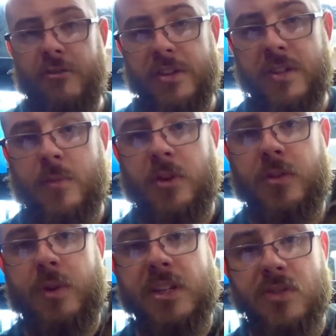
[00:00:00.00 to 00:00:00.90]
somewhere, the
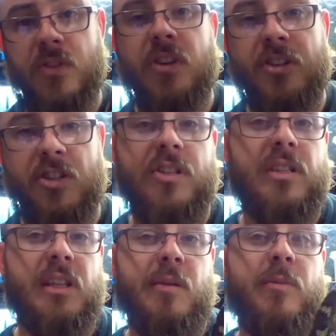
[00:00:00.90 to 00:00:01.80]
rest of her is just
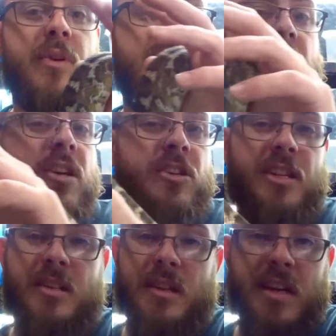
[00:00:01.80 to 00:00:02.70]
limp. She
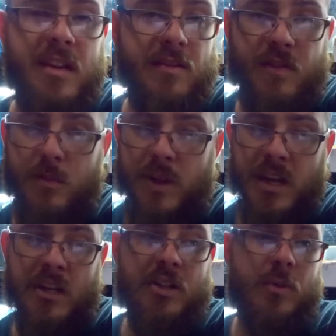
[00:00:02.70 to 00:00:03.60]
hasn't eaten for
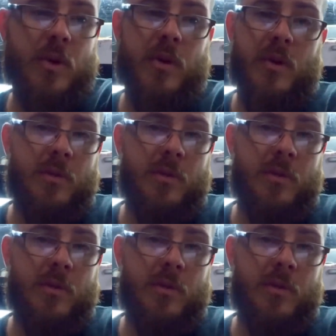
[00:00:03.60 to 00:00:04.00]
me. She won't go to the